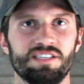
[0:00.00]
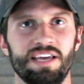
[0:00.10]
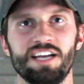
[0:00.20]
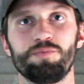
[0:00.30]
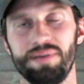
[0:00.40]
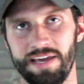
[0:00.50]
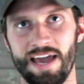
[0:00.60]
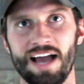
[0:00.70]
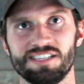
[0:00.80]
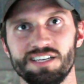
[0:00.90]
the HPA
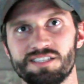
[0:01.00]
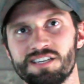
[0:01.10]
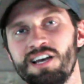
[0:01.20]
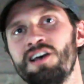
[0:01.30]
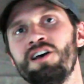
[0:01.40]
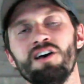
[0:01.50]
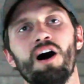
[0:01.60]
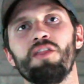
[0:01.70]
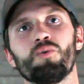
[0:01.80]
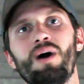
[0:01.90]
axis.
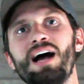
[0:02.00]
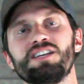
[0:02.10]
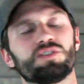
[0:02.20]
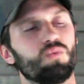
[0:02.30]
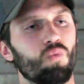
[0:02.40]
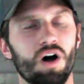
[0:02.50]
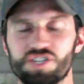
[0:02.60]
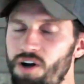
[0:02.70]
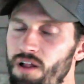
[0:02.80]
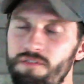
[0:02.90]
Otherwise,
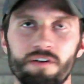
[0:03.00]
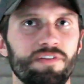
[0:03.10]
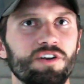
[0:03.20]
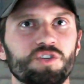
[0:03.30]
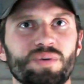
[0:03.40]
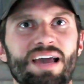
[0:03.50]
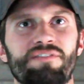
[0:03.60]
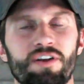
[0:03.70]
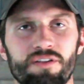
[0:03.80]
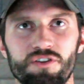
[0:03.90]
watch all of our videos we
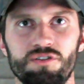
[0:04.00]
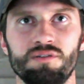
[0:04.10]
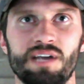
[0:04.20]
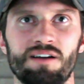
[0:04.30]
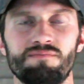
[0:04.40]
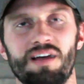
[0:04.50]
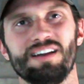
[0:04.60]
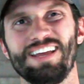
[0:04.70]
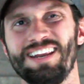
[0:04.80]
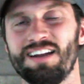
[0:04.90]
have here on the YouTube channel
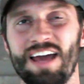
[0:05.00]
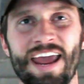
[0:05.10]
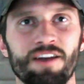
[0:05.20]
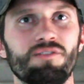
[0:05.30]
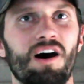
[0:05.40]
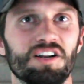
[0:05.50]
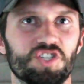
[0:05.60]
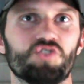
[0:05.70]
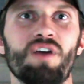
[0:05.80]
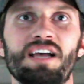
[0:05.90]
on getting a handle on
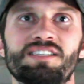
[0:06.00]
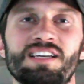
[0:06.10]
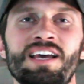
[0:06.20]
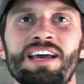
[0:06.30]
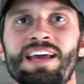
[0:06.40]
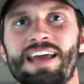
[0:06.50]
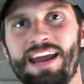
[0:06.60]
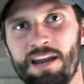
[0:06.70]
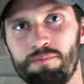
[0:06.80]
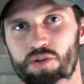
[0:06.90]
stress
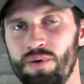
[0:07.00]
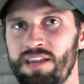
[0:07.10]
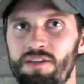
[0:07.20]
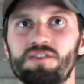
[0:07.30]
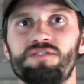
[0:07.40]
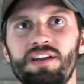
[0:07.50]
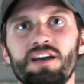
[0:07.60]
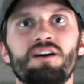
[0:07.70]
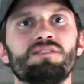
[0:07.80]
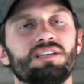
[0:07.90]
and between those
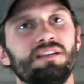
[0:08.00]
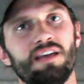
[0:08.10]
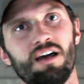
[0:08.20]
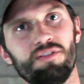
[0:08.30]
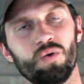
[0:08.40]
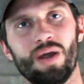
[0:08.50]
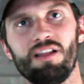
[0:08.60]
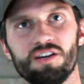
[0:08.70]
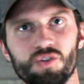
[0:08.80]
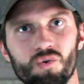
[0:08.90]
videos and the healthy weight
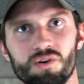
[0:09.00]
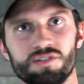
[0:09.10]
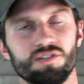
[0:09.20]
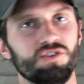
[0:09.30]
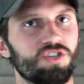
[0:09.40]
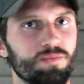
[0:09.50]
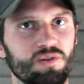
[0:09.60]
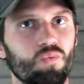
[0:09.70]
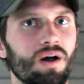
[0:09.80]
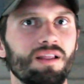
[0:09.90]
loss course, you should be
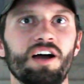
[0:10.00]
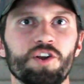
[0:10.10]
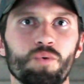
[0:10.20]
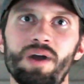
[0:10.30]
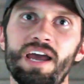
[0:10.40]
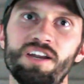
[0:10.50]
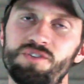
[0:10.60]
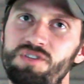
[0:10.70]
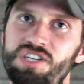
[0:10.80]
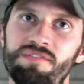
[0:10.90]
well on your way
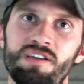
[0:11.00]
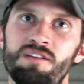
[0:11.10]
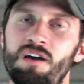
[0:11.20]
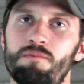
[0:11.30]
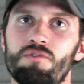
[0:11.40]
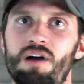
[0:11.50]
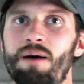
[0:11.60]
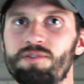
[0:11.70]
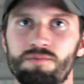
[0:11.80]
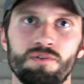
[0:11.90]
to achieving a more
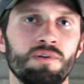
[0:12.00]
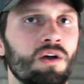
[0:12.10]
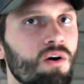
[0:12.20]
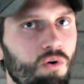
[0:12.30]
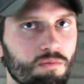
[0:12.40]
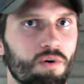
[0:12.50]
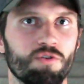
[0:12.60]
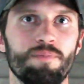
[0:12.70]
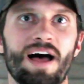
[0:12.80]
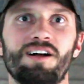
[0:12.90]
optimal
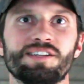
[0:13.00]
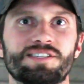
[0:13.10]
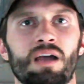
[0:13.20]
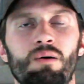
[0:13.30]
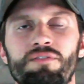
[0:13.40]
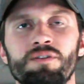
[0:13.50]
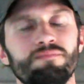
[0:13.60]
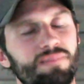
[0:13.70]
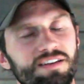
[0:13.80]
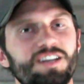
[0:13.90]
hormonal balance.
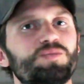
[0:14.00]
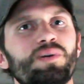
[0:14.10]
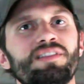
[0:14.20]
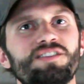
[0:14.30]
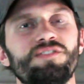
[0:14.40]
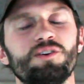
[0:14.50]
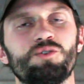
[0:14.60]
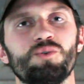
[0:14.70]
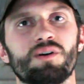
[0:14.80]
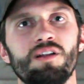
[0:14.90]
However, that does bring this video
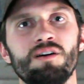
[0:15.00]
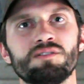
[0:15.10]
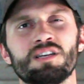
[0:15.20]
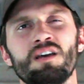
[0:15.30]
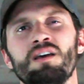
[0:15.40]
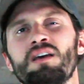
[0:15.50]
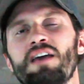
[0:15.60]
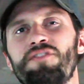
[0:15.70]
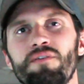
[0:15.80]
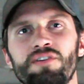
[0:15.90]
to a close.
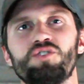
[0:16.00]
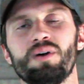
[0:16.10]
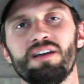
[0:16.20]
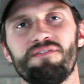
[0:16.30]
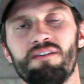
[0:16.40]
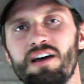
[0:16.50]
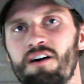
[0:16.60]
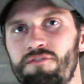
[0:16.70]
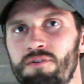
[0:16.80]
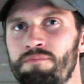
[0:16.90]
If you've enjoyed it and found it
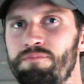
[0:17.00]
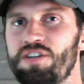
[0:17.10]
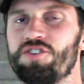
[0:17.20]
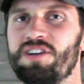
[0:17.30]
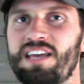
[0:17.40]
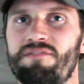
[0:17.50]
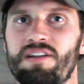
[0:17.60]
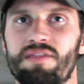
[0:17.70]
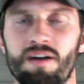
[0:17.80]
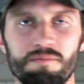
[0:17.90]
helpful, be sure to give it
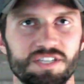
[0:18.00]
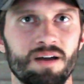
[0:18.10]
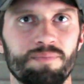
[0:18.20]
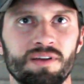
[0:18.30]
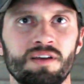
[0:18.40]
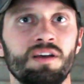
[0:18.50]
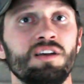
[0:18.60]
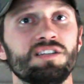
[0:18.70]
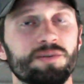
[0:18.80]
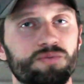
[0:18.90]
a thumbs up.
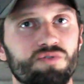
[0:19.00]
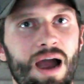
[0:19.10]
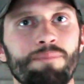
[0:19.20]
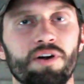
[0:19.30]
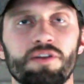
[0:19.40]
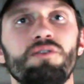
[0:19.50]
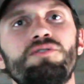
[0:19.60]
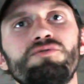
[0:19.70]
Subscribe to our YouTube